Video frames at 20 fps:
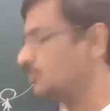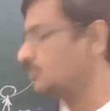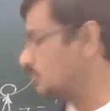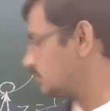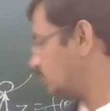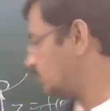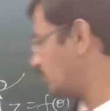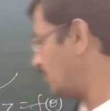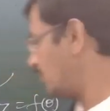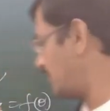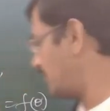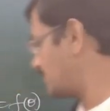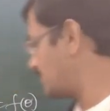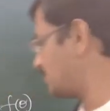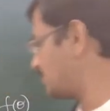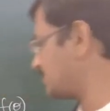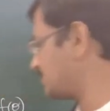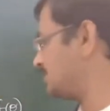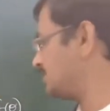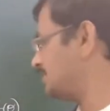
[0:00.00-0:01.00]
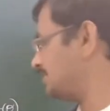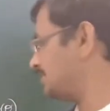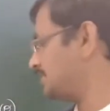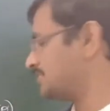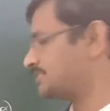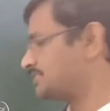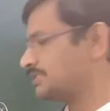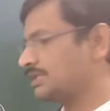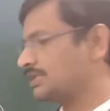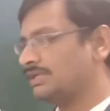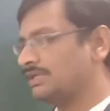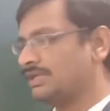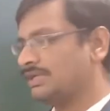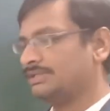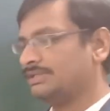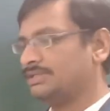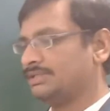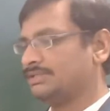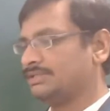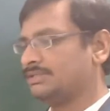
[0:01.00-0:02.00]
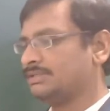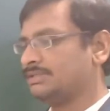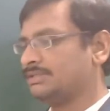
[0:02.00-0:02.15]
which you have expressed intentionally like this.